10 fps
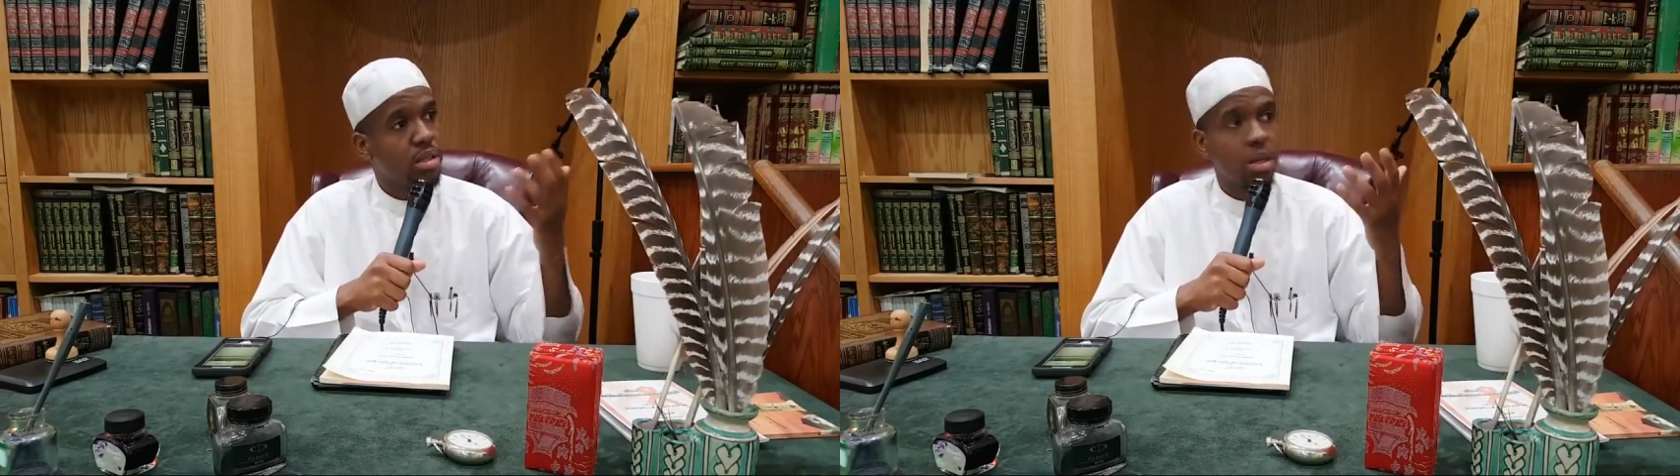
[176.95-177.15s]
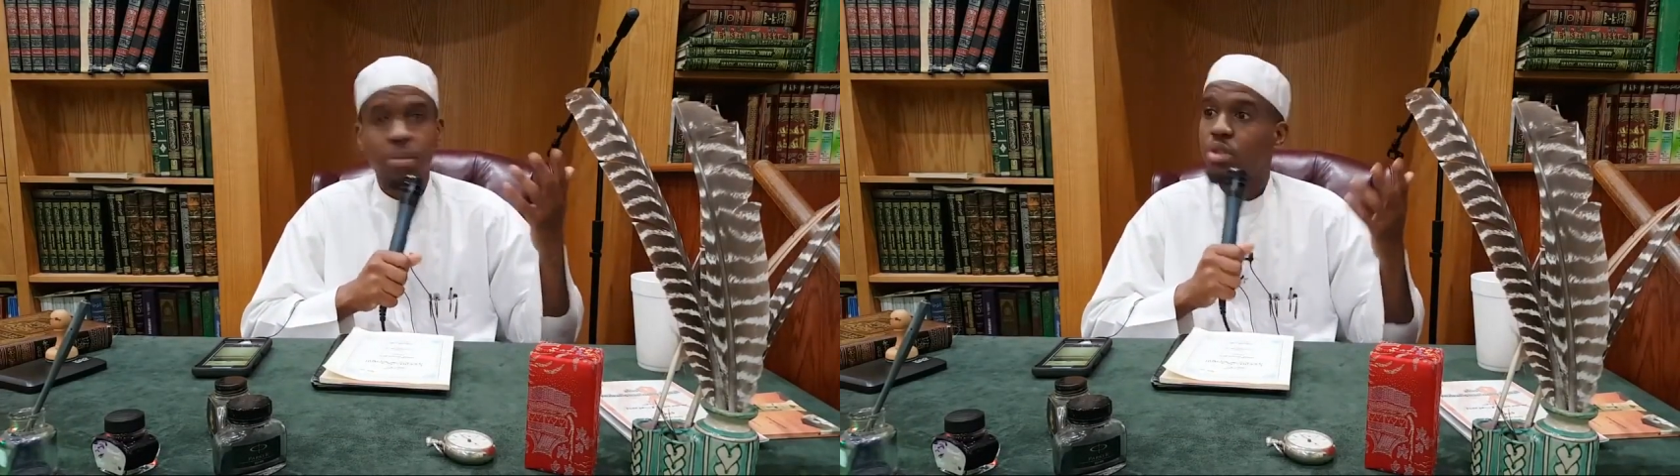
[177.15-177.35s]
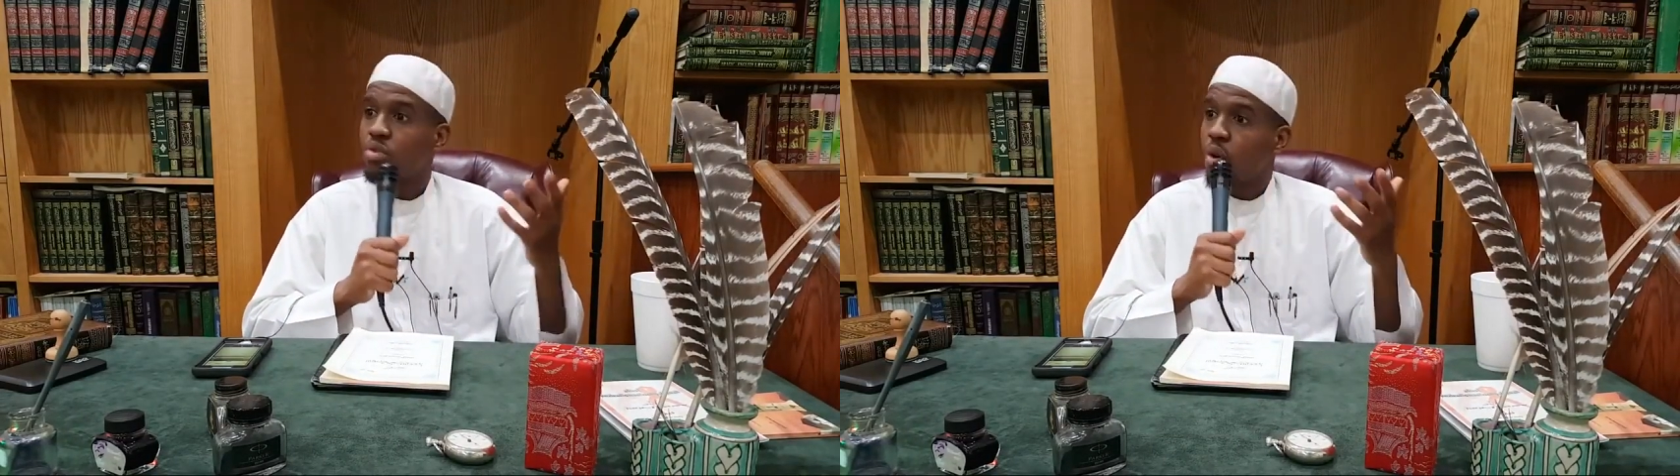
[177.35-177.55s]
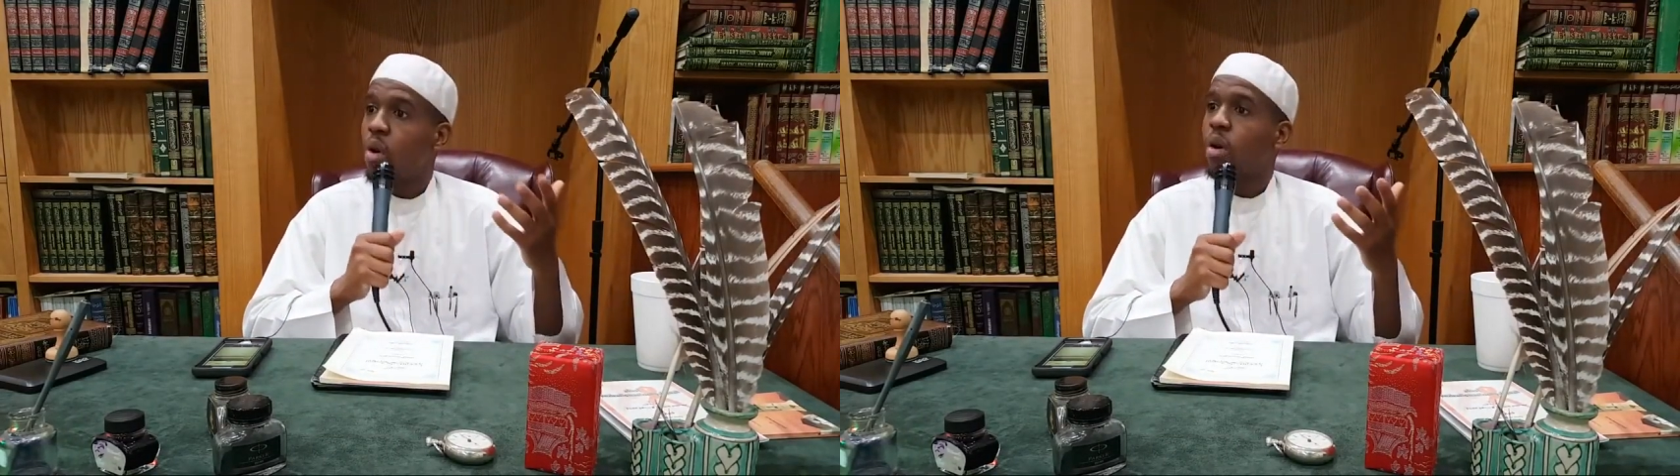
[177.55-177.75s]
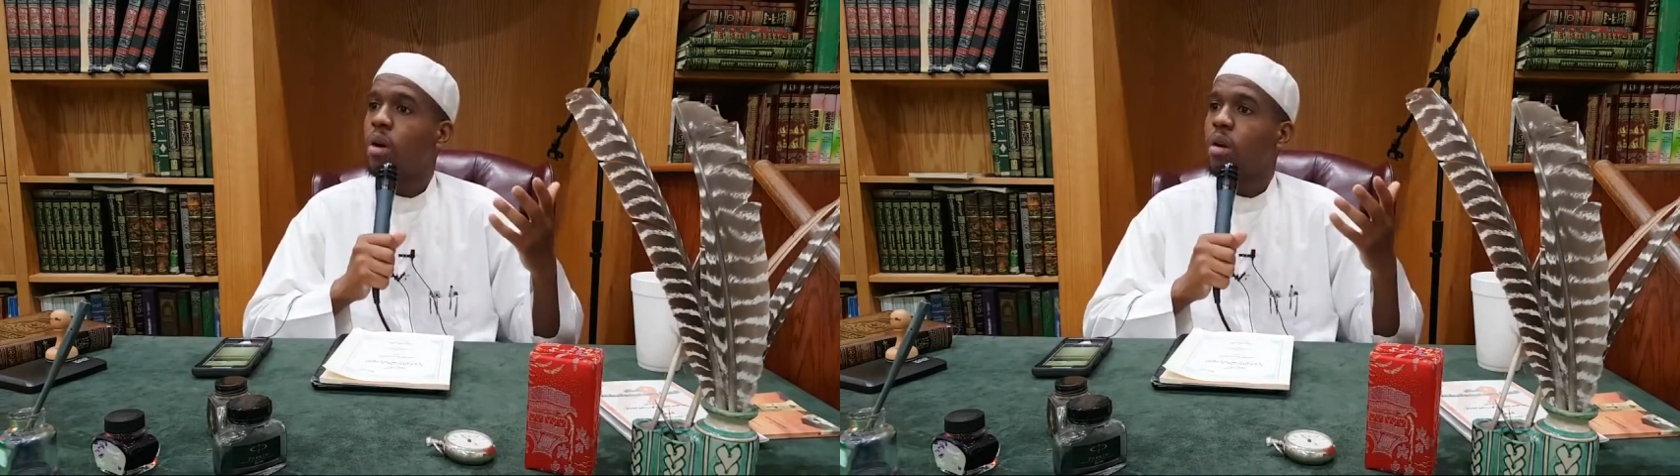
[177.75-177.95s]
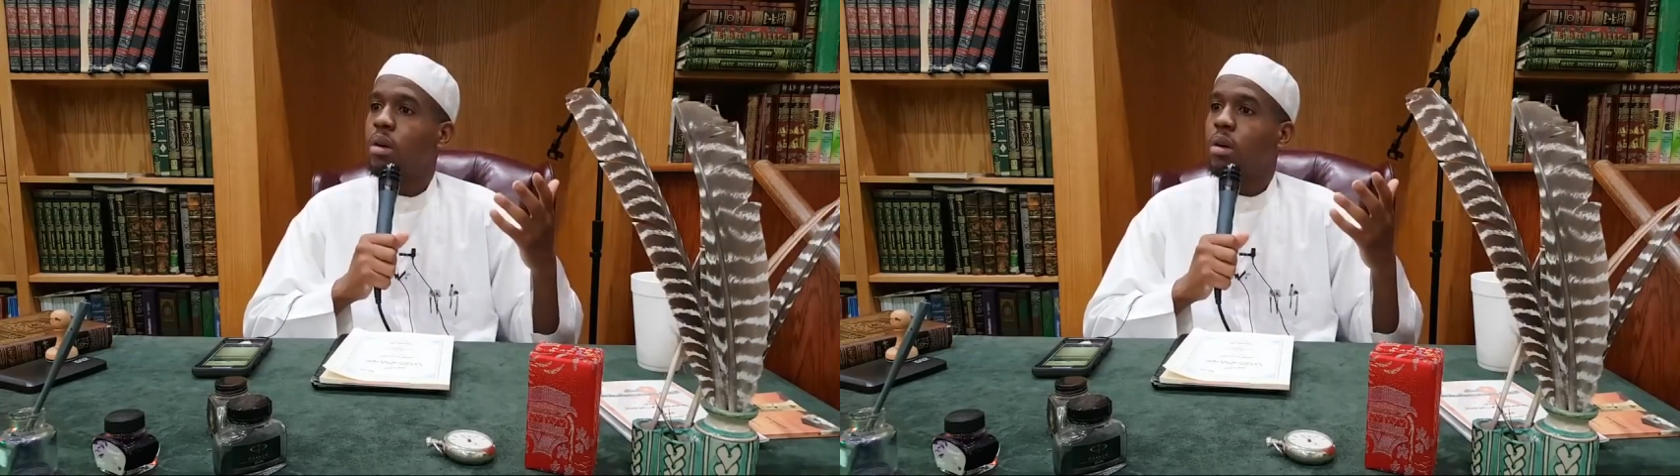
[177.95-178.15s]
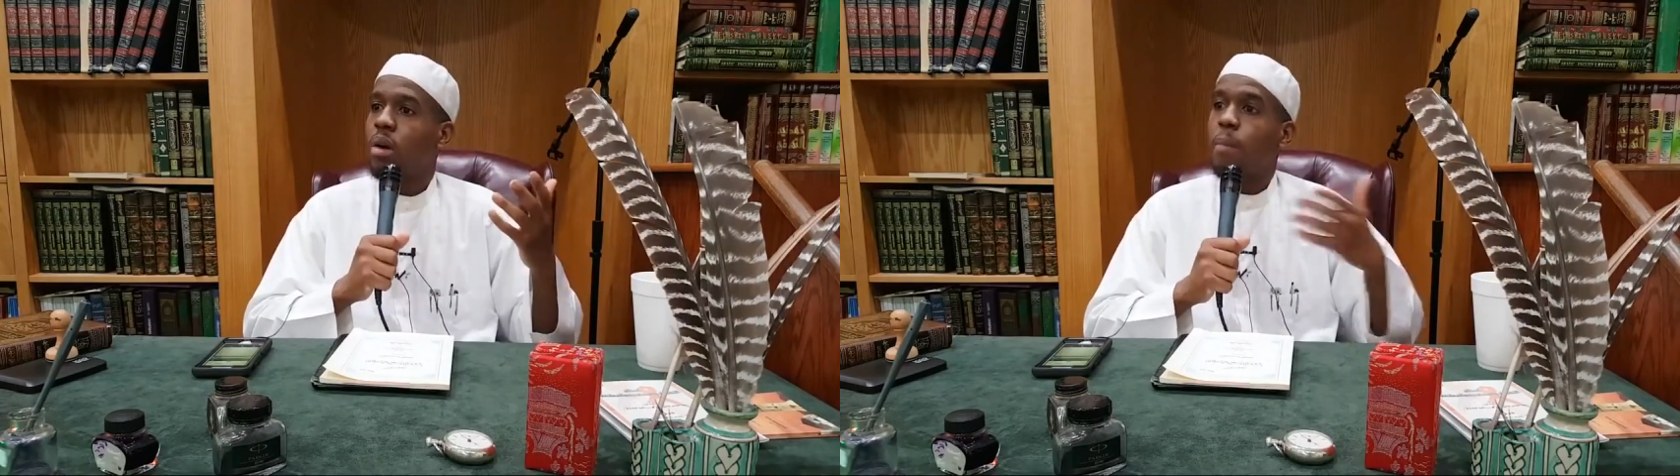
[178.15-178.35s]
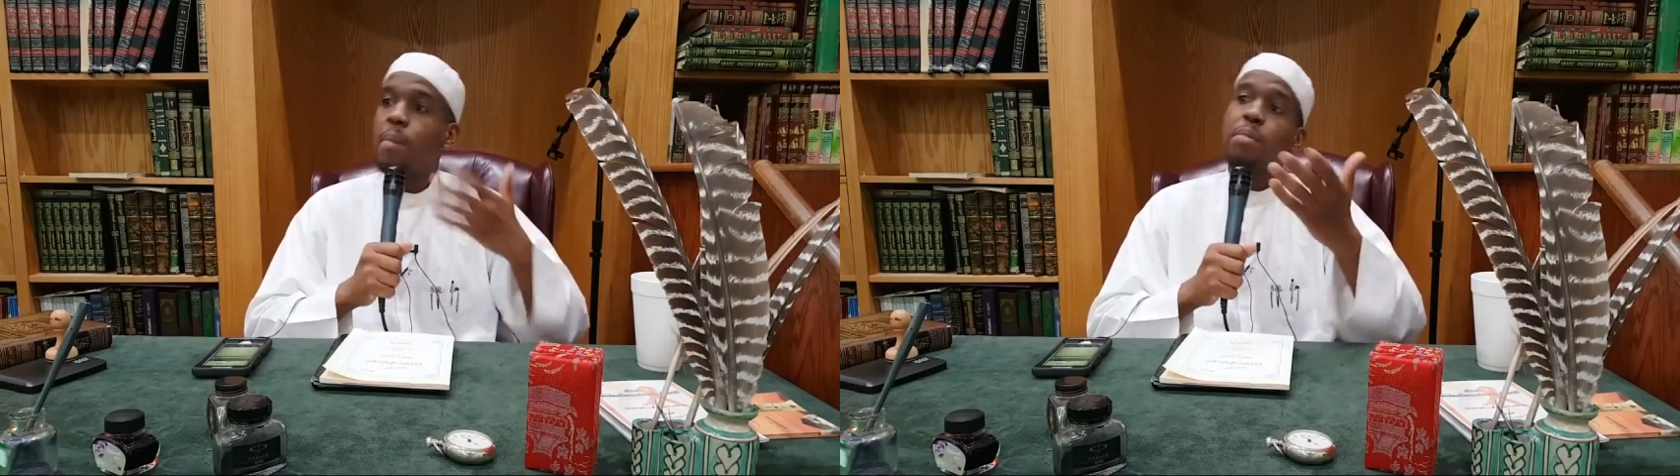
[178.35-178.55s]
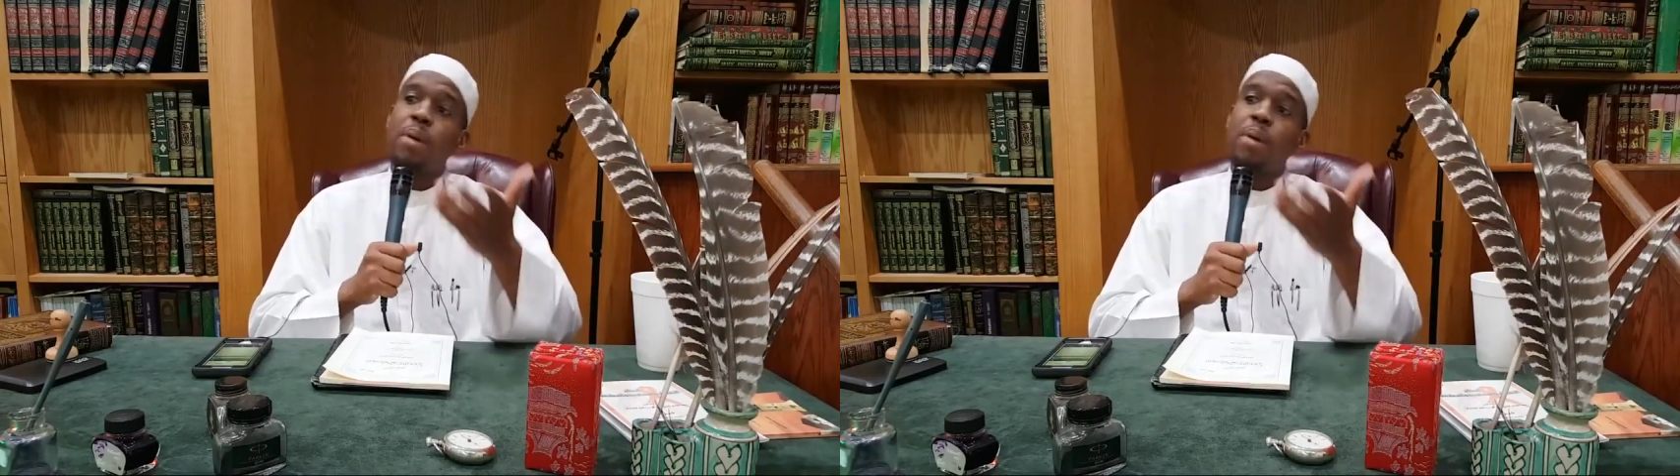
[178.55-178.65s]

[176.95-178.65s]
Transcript: Something's wrong. Are people